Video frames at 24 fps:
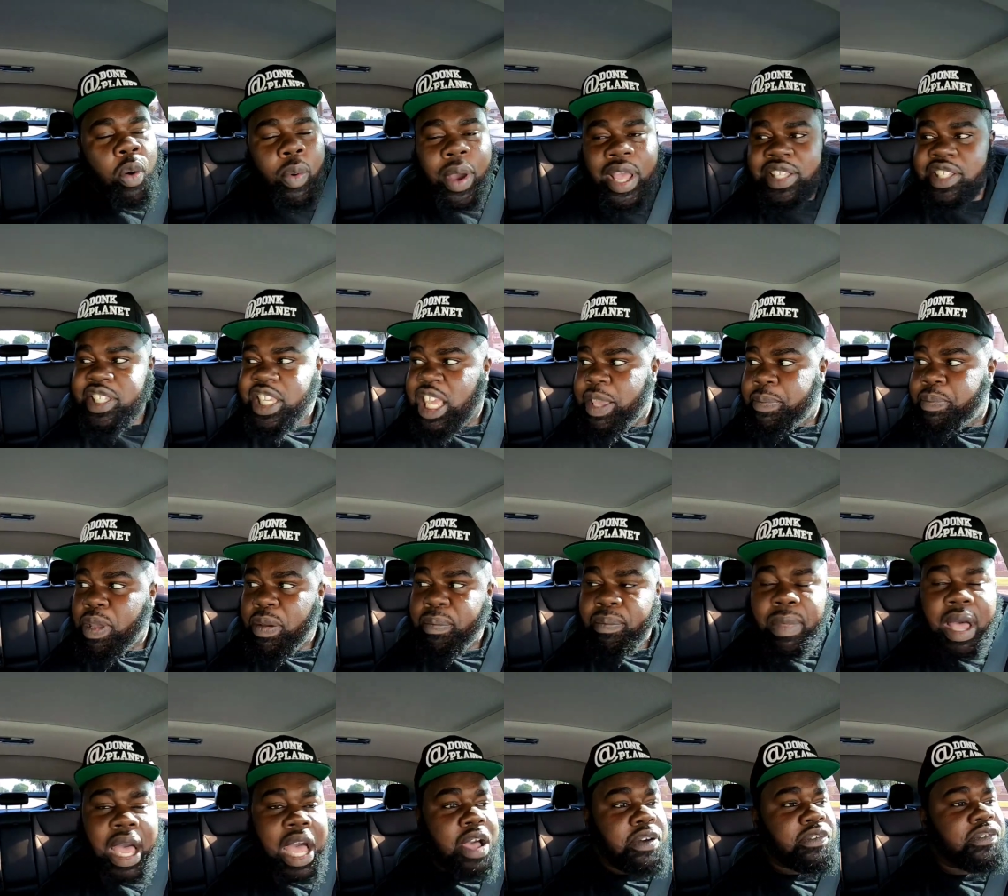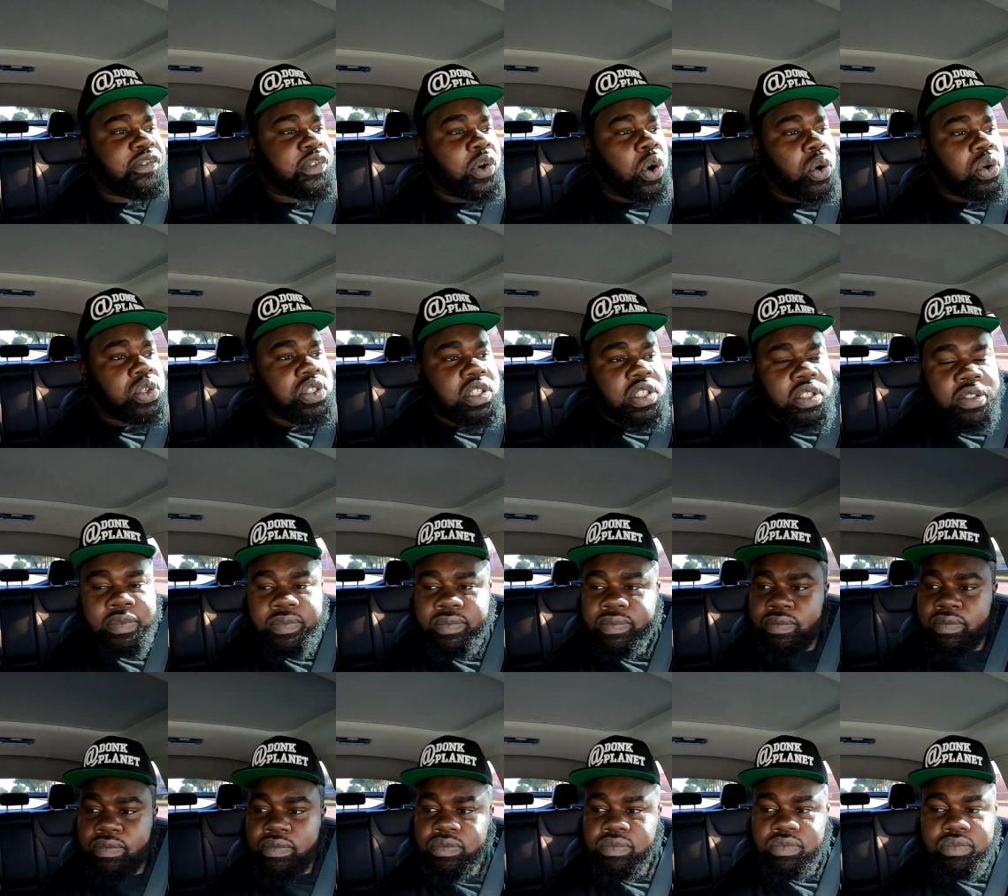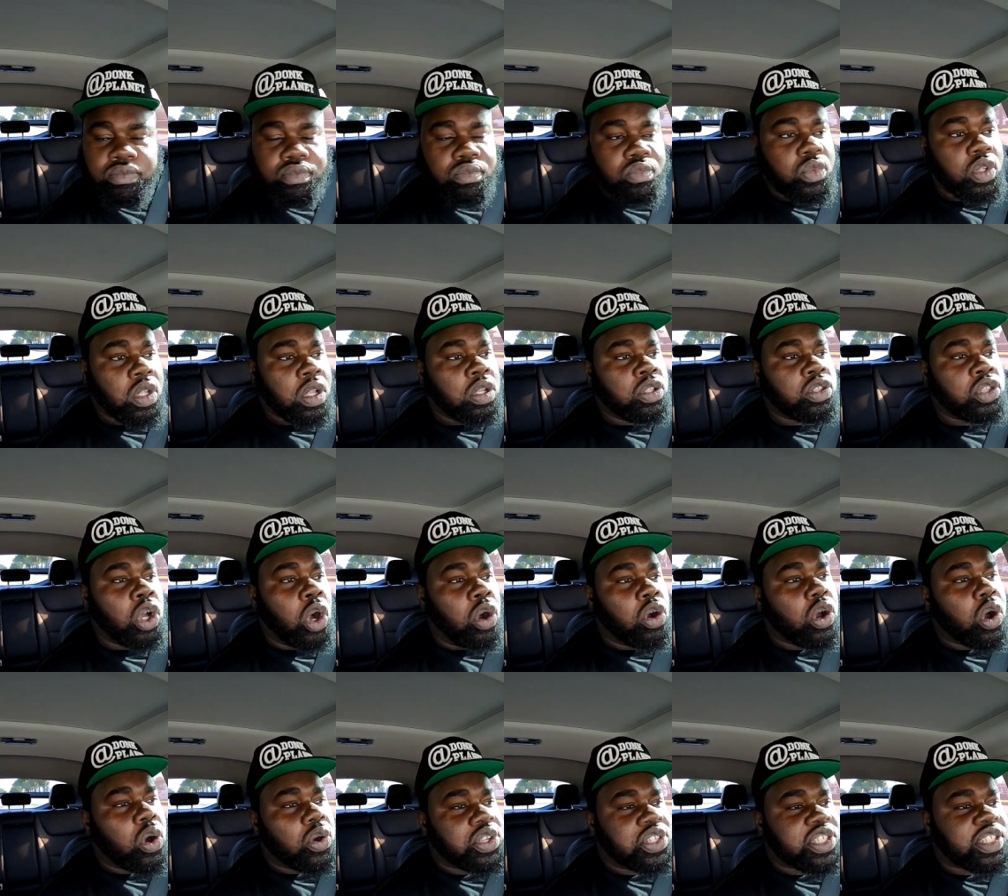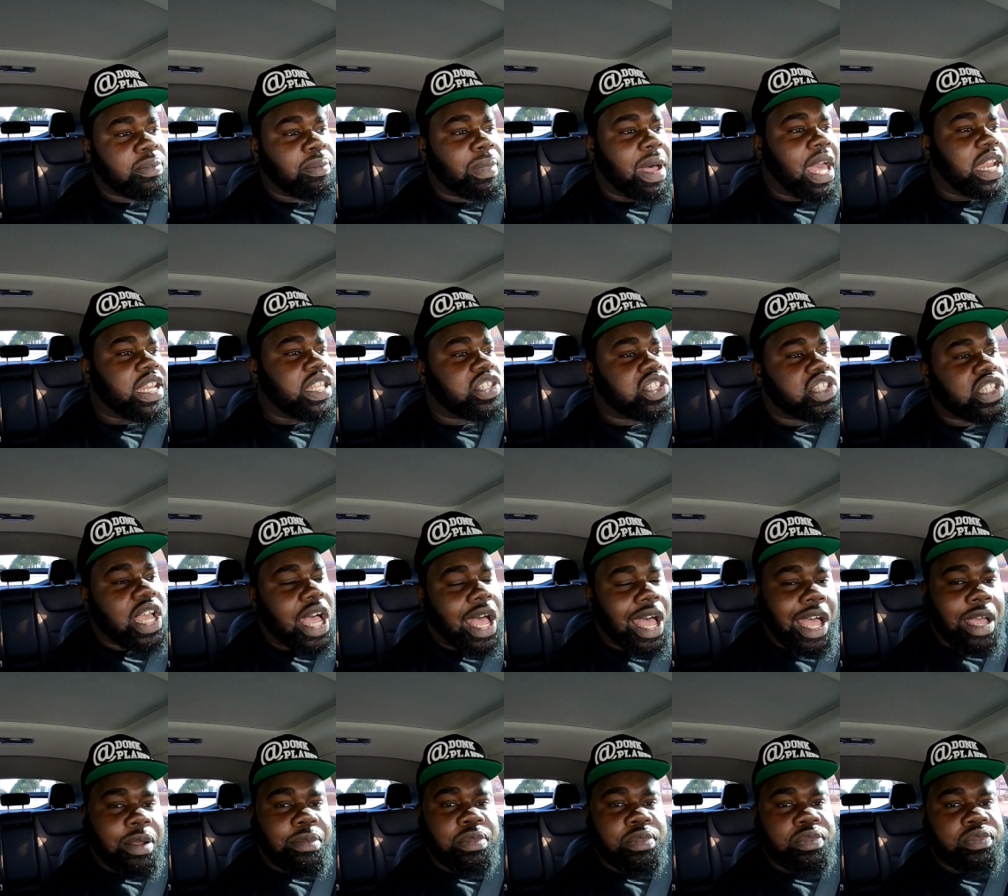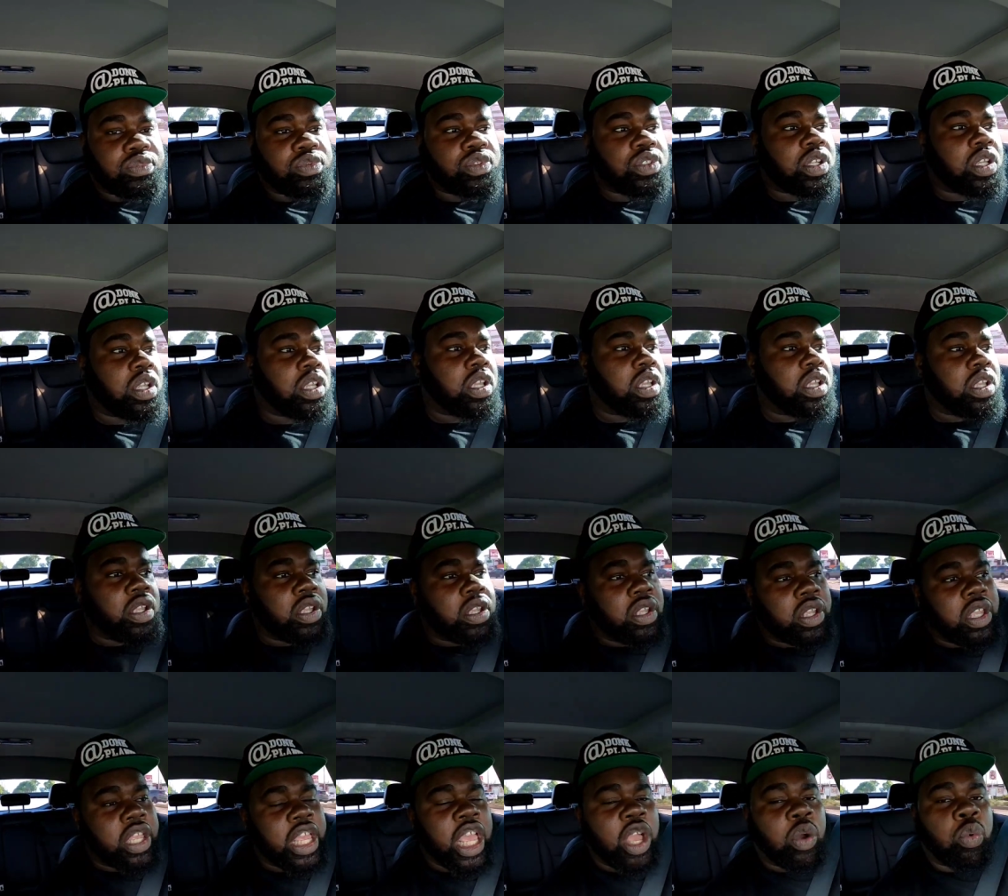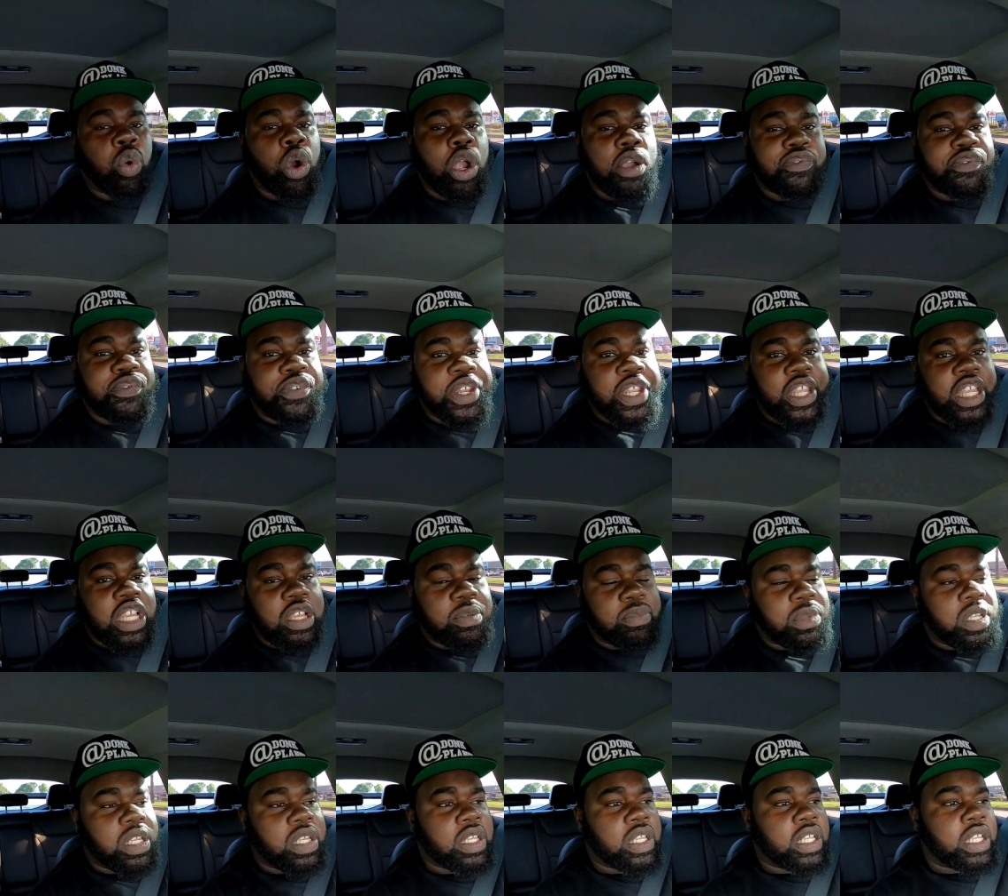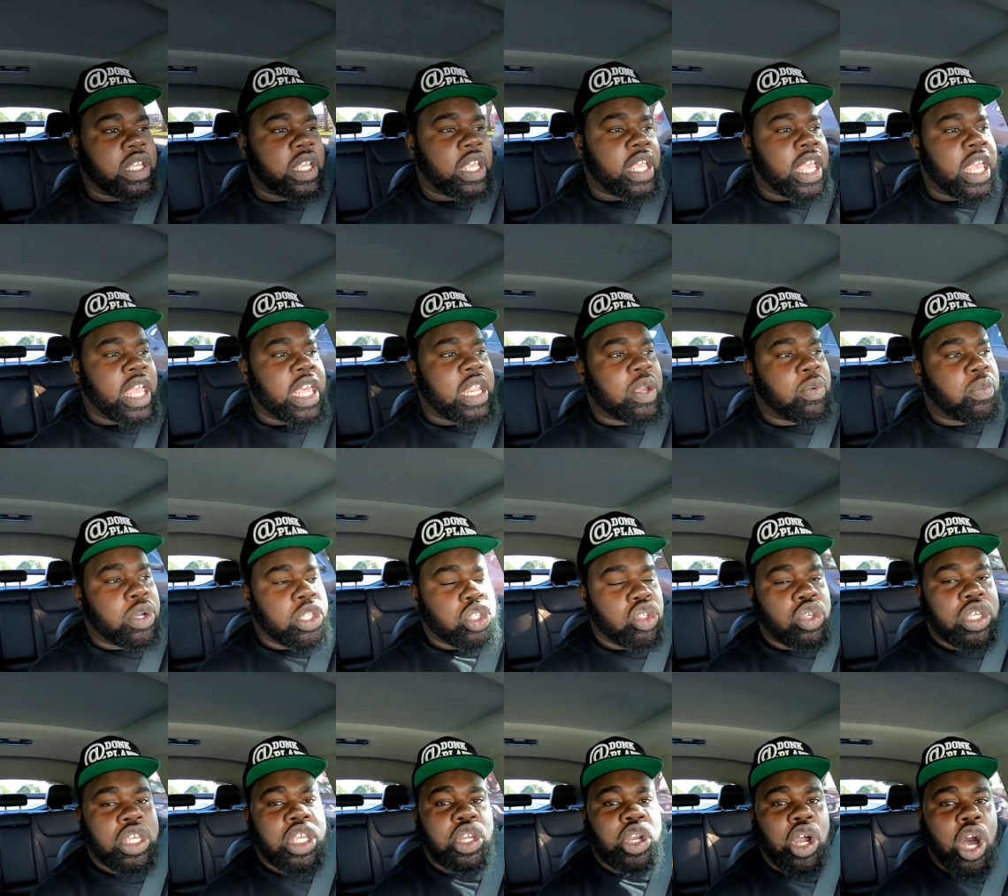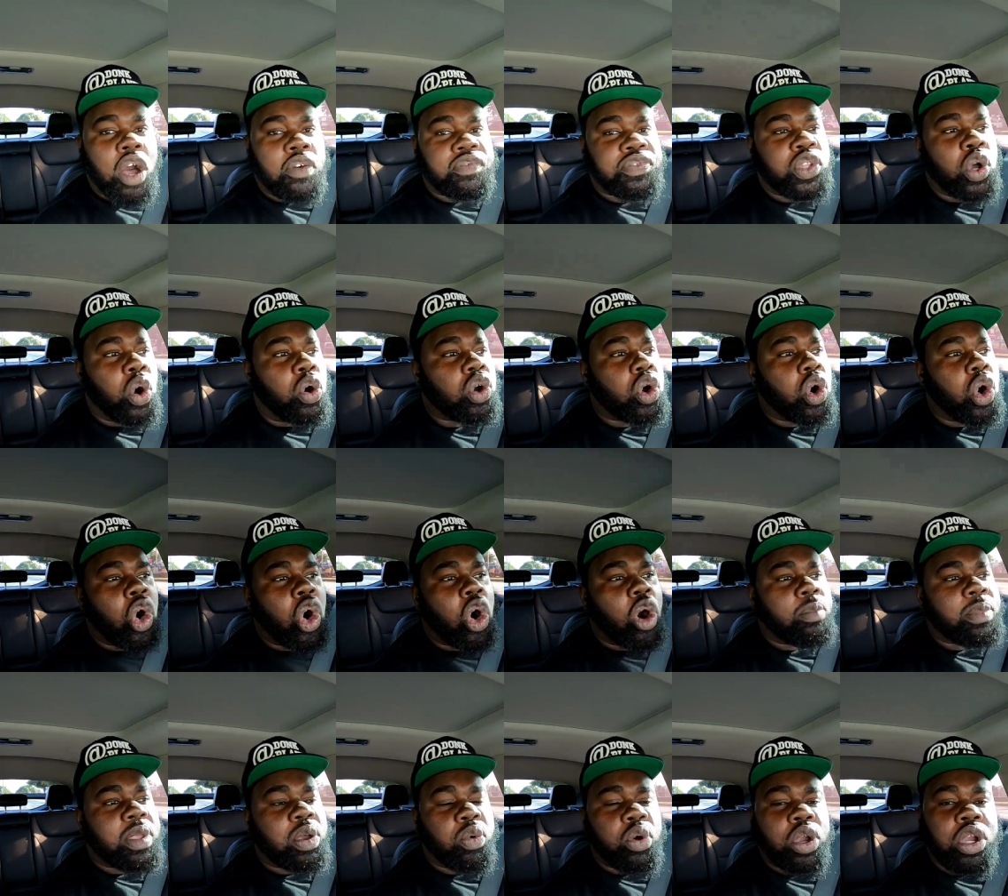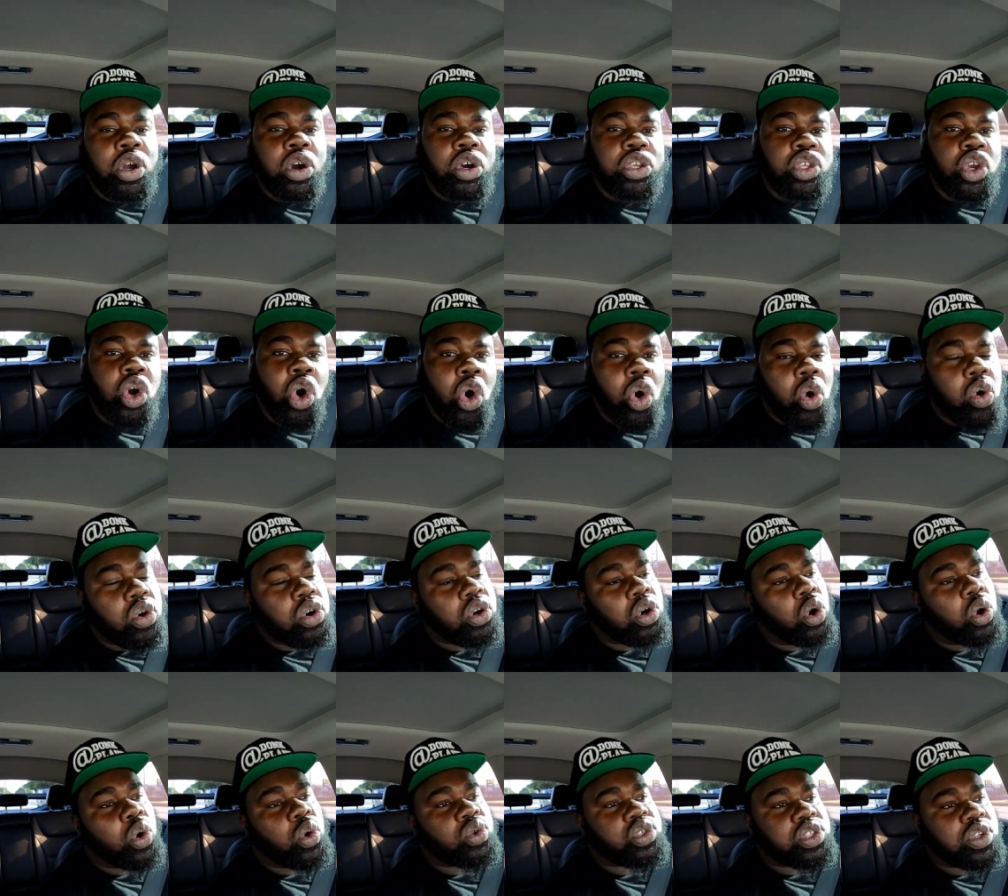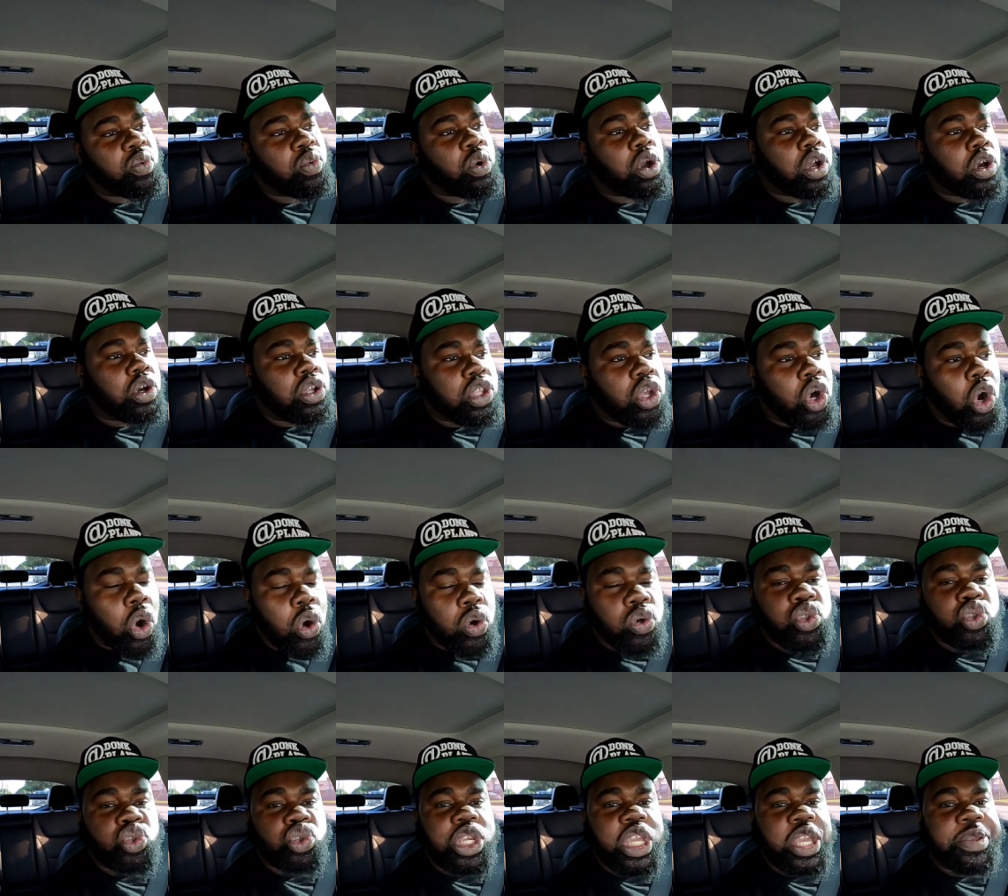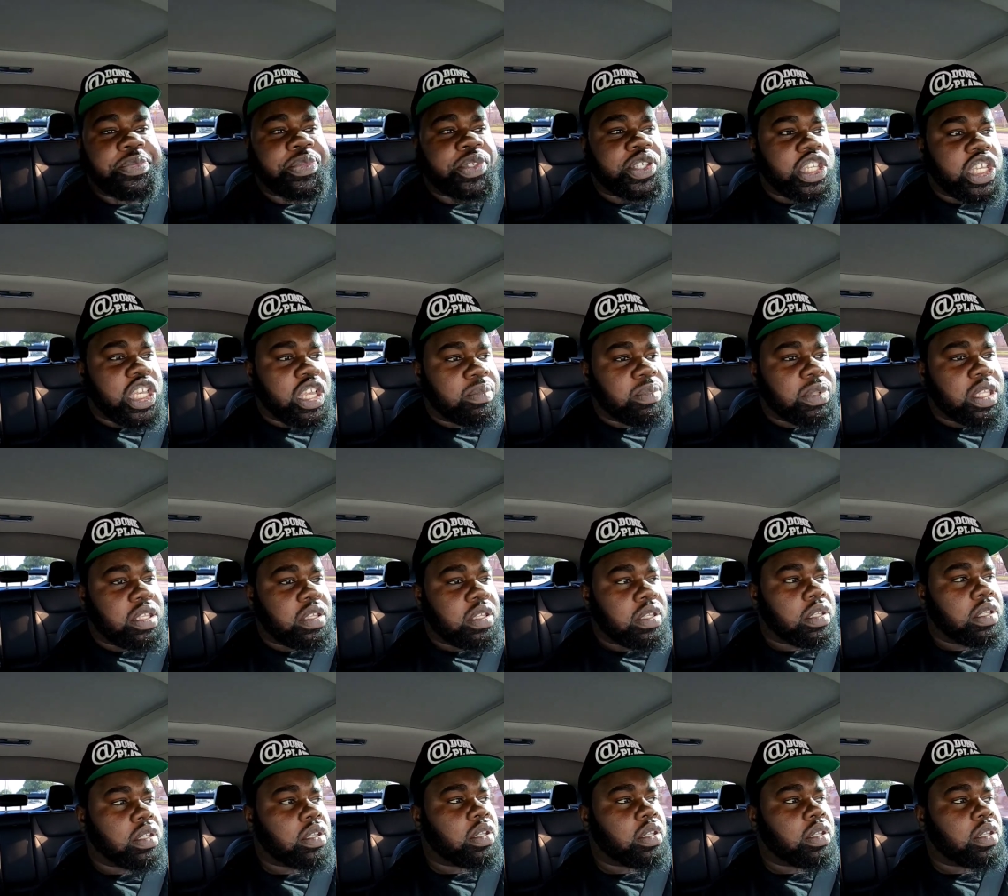always keep in mind, folks, don't go to somebody's job and work for them. And then when you get off, don't go home and work on your own goals and work on your own dreams. You hear me?